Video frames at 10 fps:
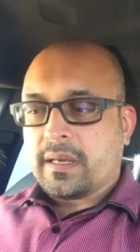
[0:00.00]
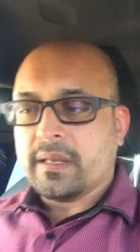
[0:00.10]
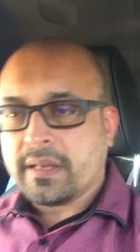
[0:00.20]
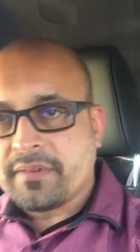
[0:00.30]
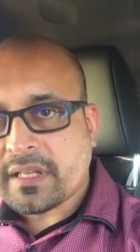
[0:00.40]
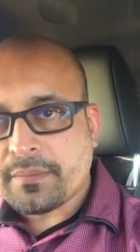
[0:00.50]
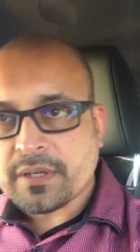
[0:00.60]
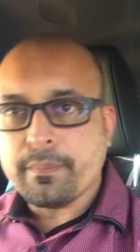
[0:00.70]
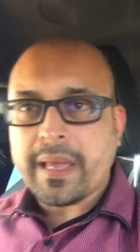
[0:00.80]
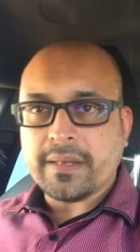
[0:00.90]
and every time
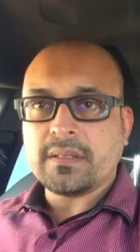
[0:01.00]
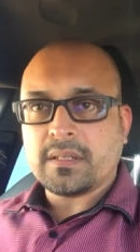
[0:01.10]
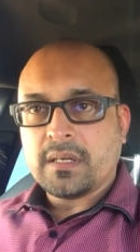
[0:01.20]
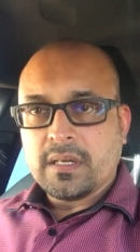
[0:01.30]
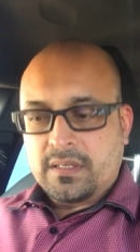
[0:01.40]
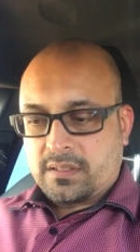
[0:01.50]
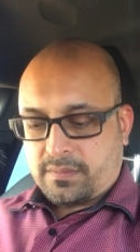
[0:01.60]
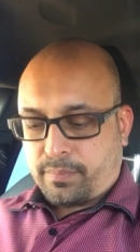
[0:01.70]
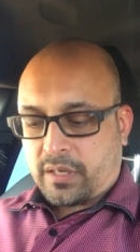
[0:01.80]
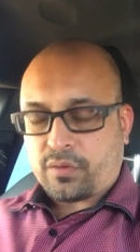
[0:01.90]
she bent,
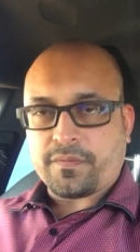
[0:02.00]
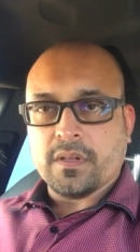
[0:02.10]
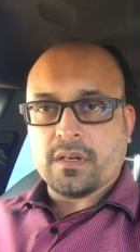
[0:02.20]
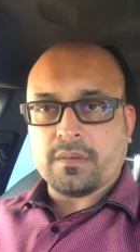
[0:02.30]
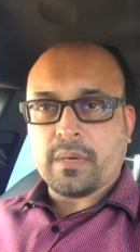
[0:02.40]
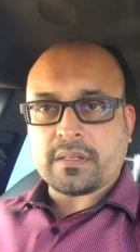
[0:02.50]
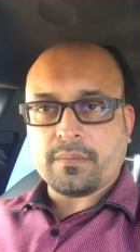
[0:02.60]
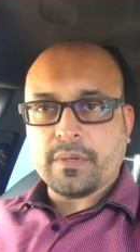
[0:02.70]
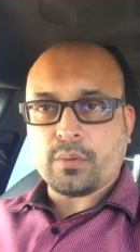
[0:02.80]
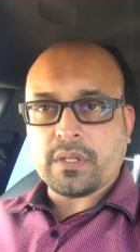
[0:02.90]
part of the
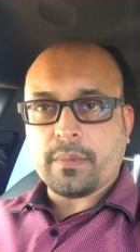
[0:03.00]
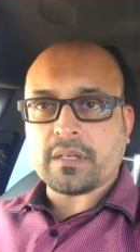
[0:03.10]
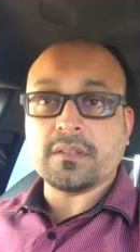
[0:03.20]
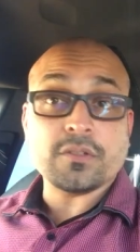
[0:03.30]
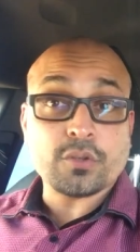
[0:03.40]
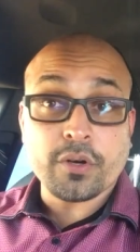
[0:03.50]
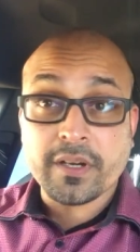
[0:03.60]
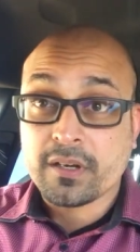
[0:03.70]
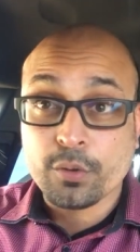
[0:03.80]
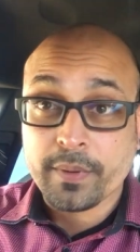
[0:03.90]
button, between the buttons,
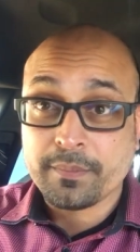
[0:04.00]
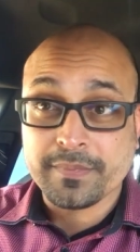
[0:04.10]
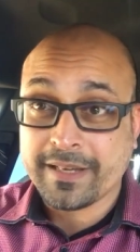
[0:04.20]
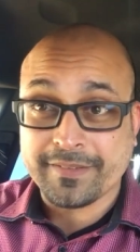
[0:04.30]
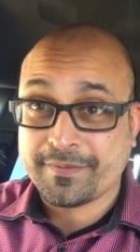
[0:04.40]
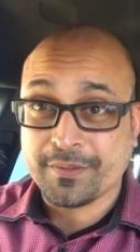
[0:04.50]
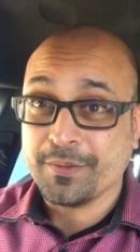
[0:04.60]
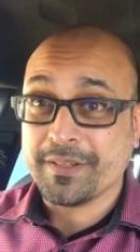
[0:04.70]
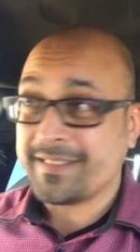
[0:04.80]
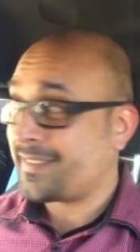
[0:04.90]
sorry Anup, I'm going to have to
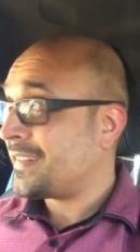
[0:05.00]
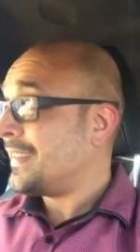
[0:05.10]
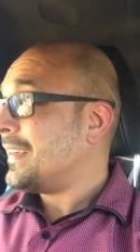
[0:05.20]
do this.